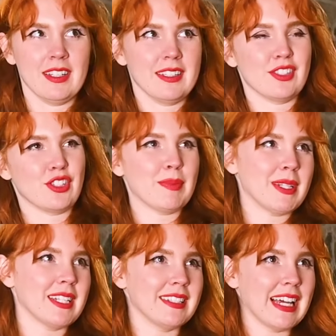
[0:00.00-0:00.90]
shipped
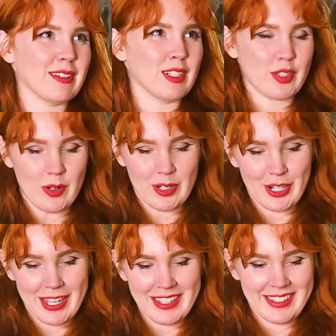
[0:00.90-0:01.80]
it down to
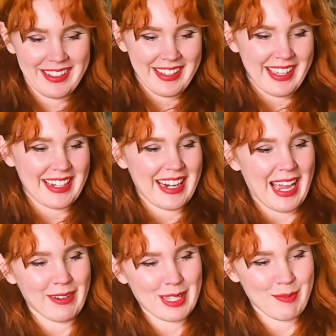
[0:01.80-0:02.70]
Georgia, and
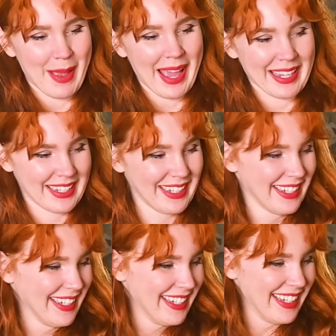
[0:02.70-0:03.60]
now it's back.
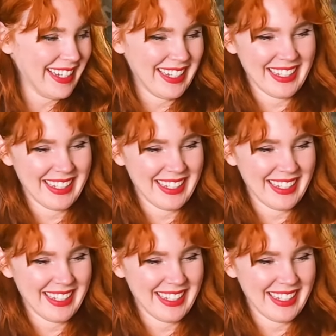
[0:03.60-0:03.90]
Yeah.